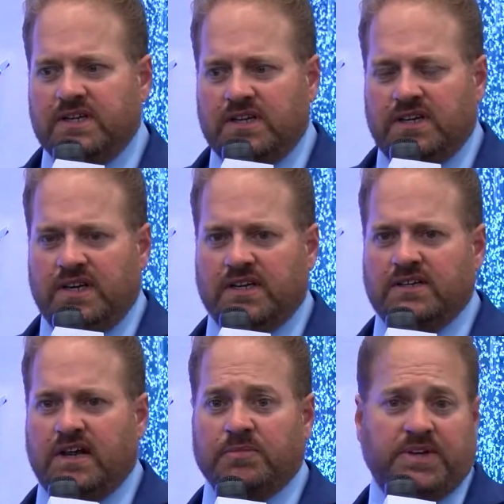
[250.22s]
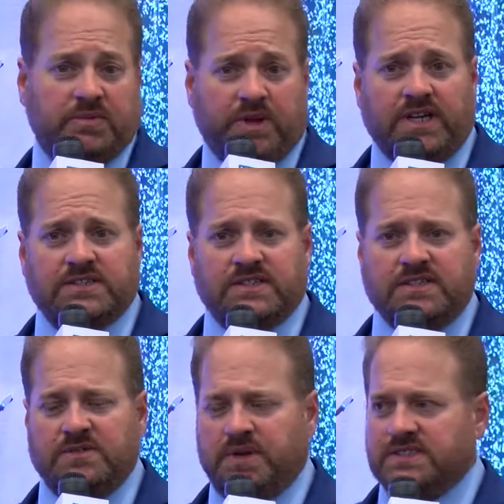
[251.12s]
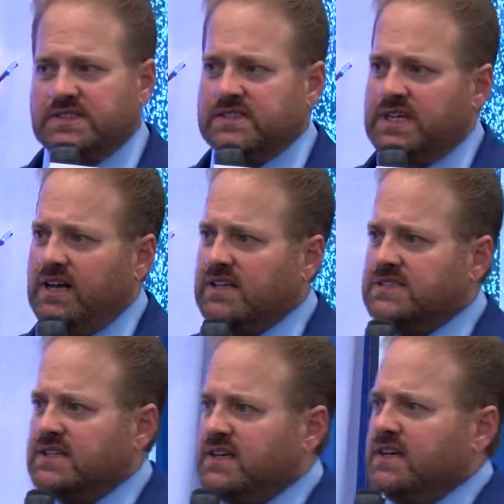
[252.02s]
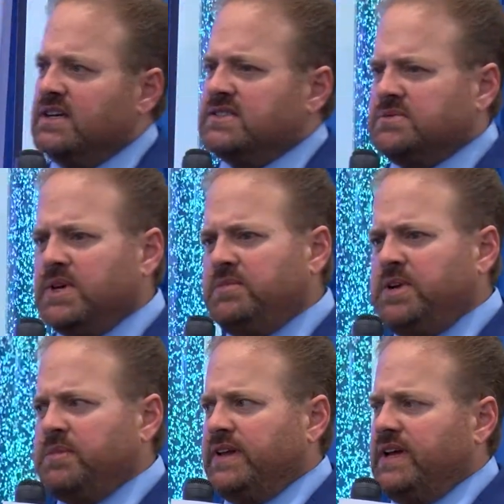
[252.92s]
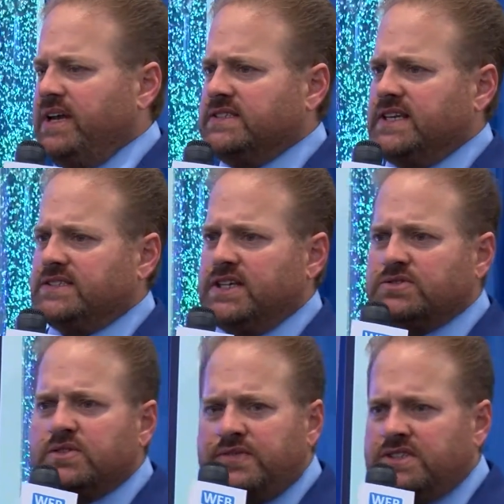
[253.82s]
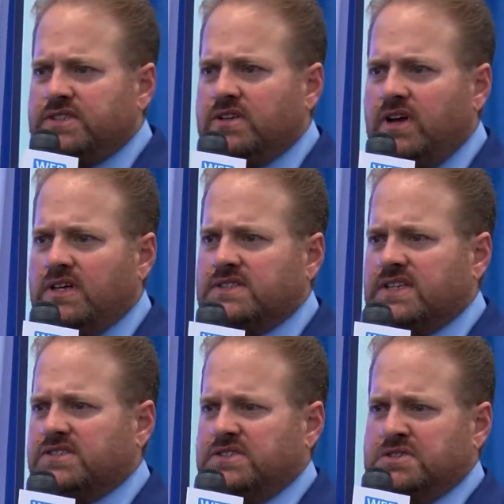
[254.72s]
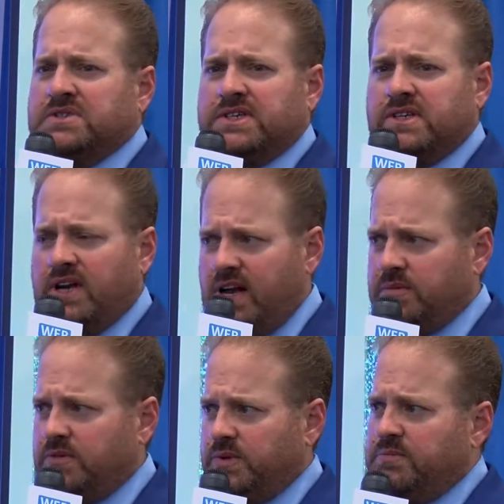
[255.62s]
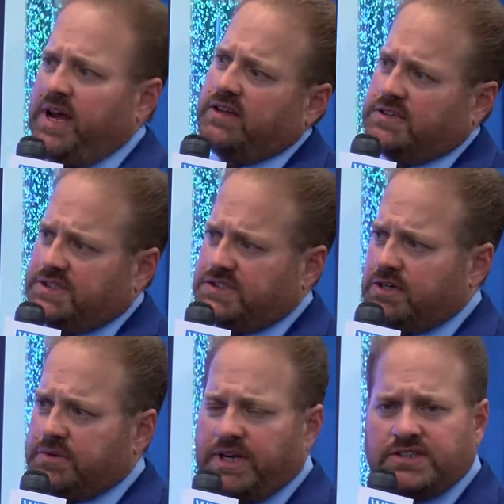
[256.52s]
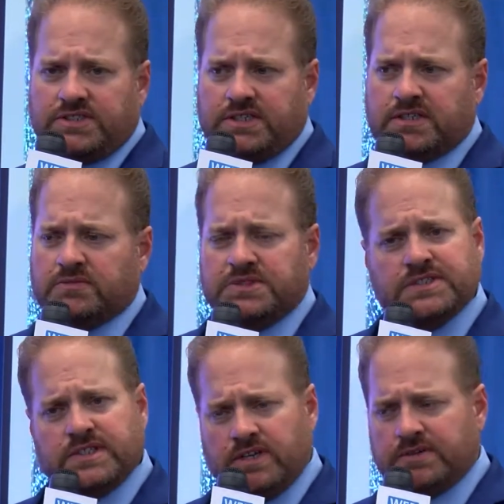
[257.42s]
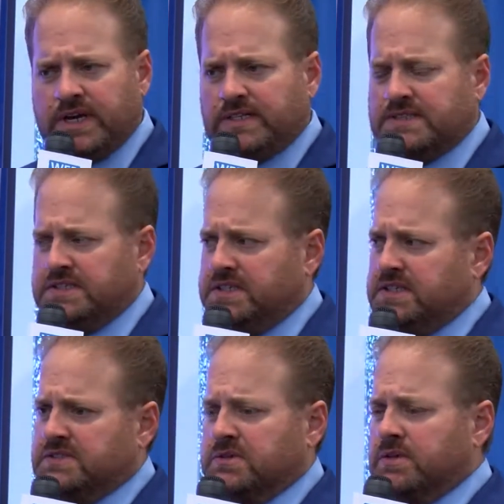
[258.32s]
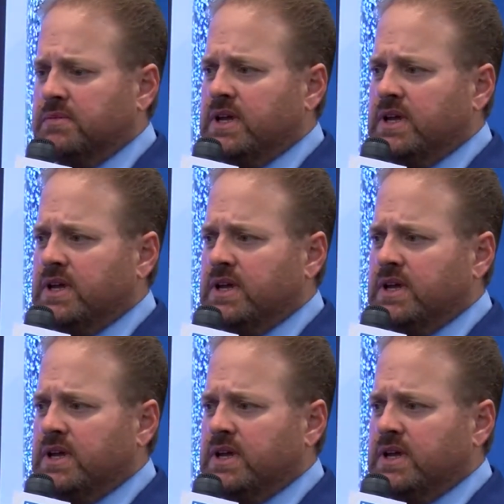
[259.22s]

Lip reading: helping their patients, and their patients will tell us. So what I mean by that is that central vision loss, that's usually common with macular degeneration, which is another eye disease, or